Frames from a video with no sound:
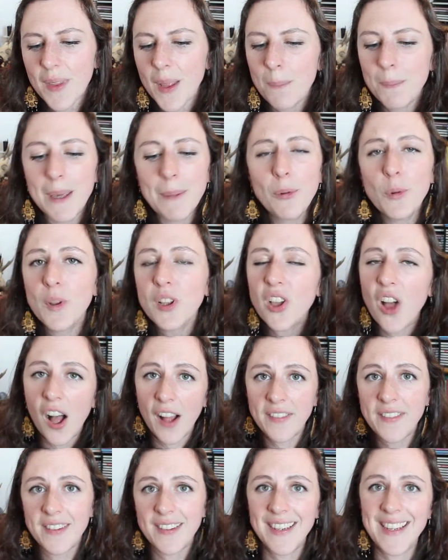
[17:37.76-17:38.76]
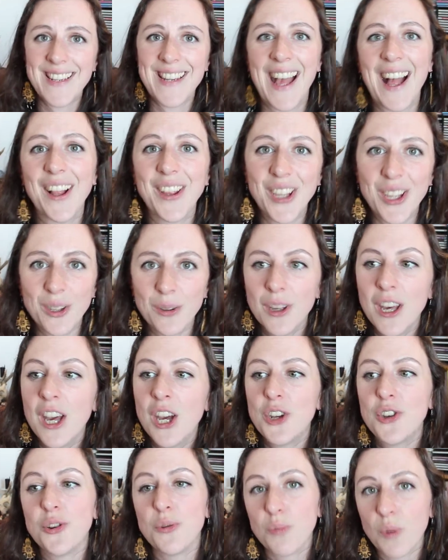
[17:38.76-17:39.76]
people will constantly tell you
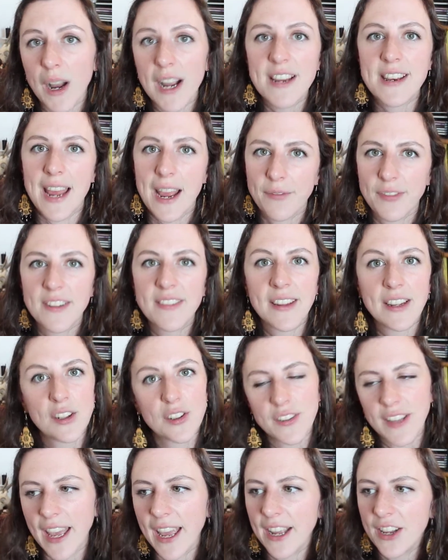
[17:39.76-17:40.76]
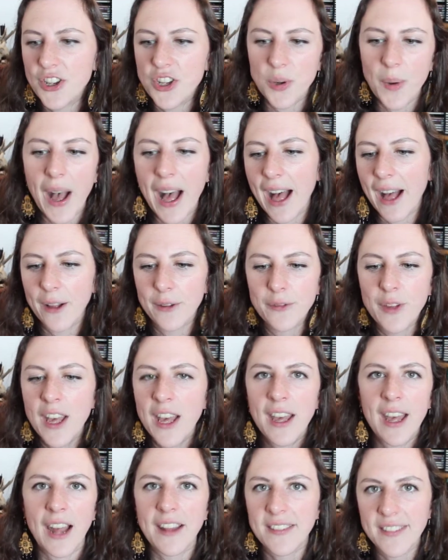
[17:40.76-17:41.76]
to write every single day, to have
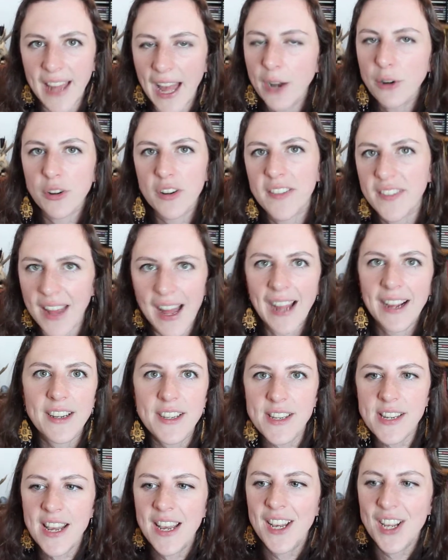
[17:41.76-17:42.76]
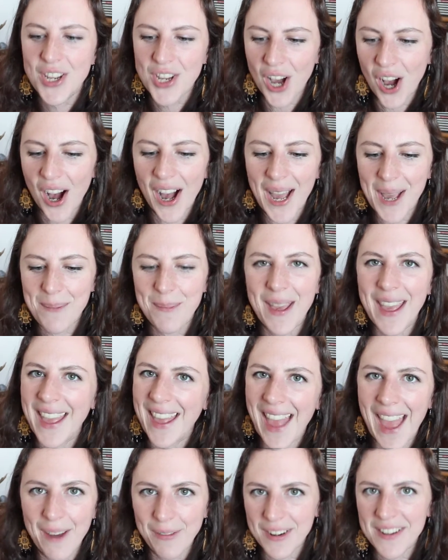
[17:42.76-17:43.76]
a sacrosanct time
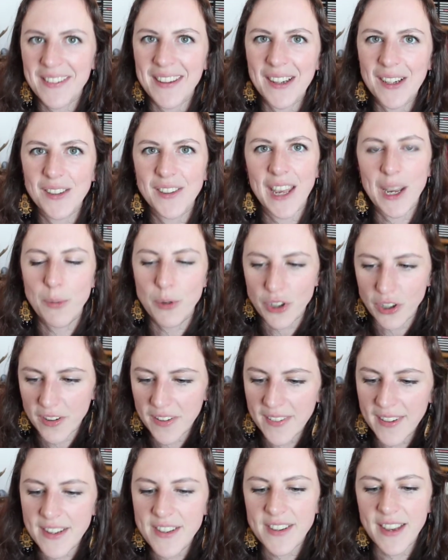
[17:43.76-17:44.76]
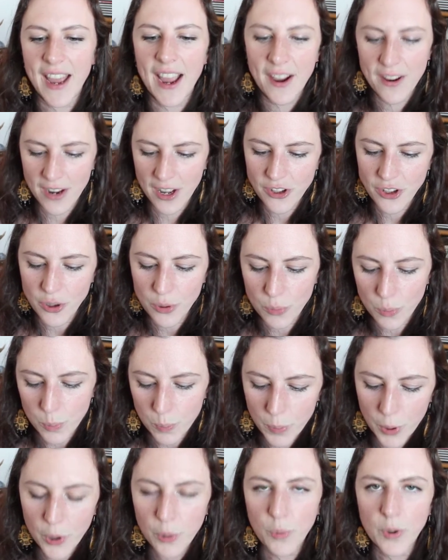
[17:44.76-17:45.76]
every single day when you sit down and you
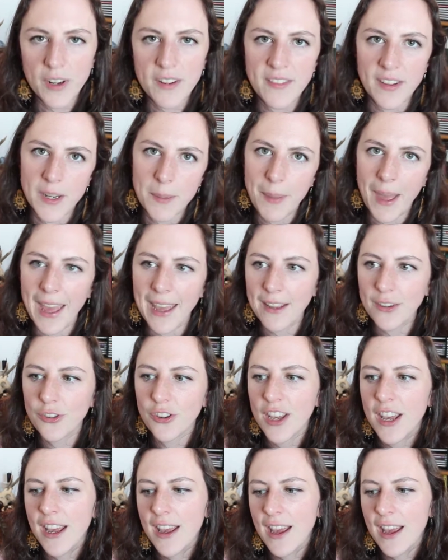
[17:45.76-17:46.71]
put words on a page.